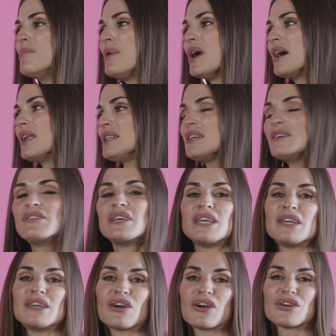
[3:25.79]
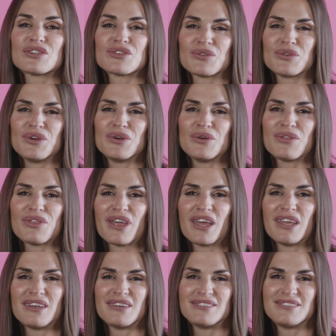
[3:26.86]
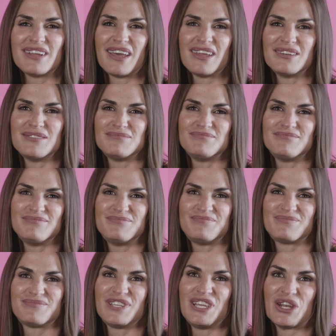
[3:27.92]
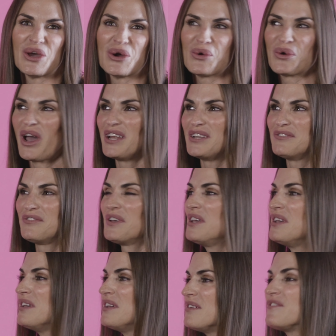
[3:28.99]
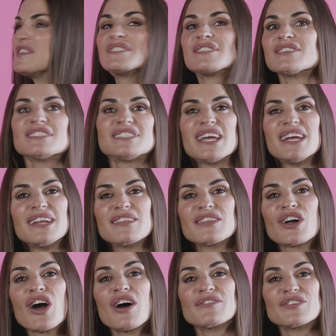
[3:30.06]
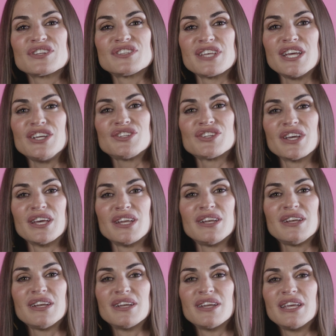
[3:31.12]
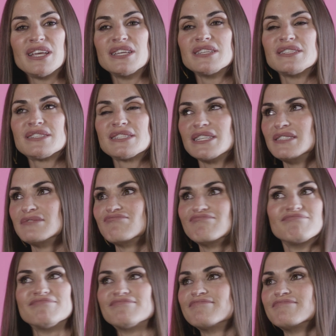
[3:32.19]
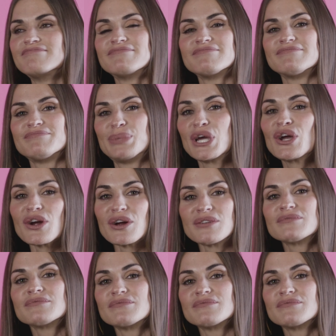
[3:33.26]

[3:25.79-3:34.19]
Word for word: But living our truth and, and you know, kind of facilitating the conversation is bigger,